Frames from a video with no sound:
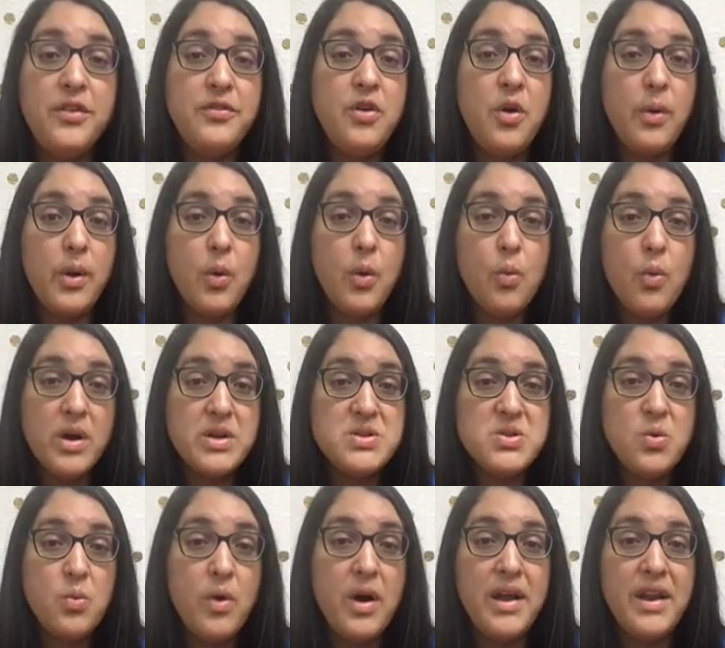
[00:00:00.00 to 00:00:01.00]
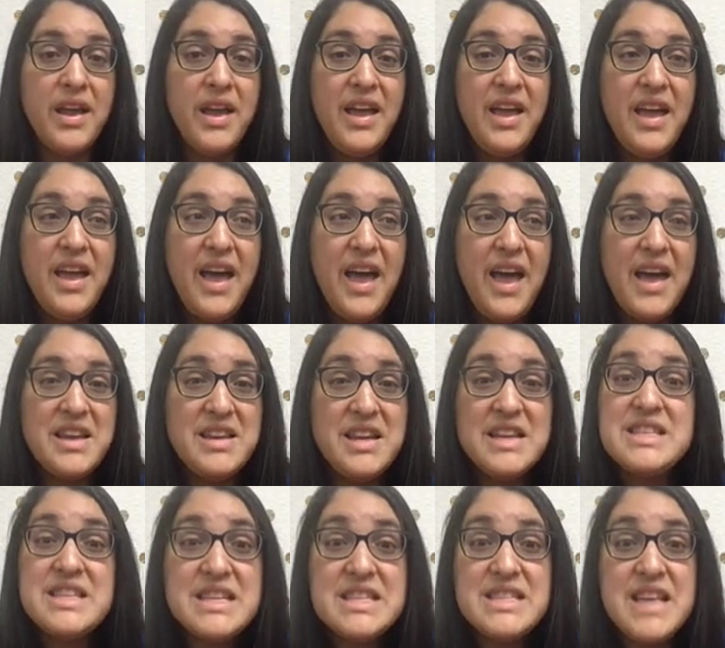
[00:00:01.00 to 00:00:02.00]
of going one-to-one, and
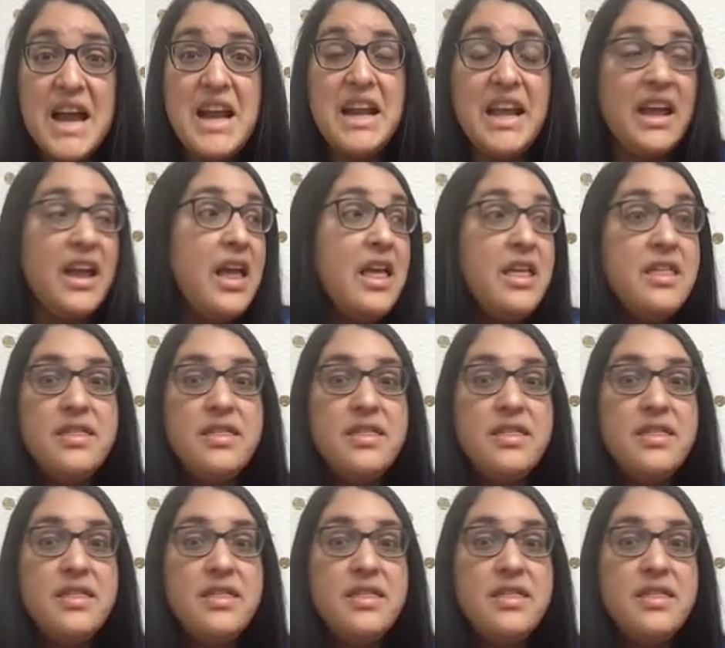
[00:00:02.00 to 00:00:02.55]
it's exciting.